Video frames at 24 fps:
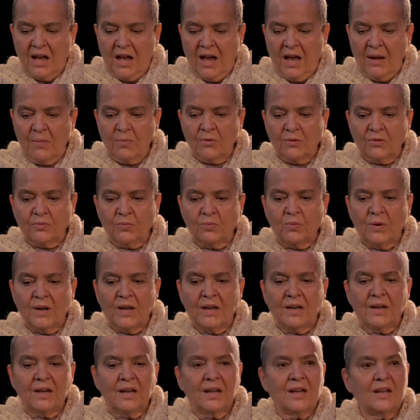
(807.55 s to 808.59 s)
I would
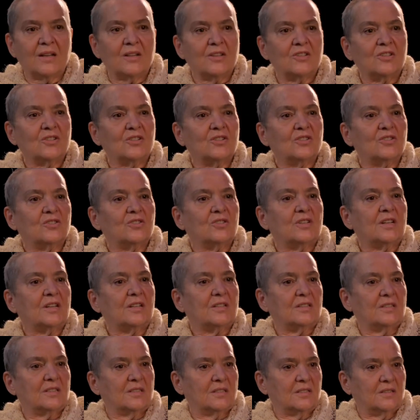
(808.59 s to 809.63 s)
wear it in the
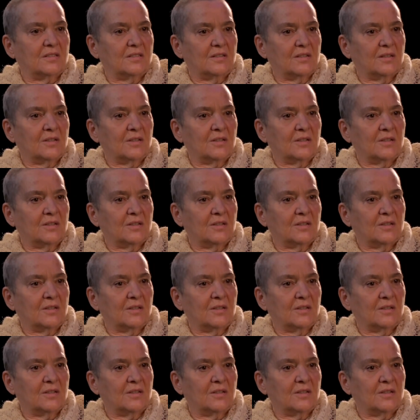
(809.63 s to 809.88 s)
streets.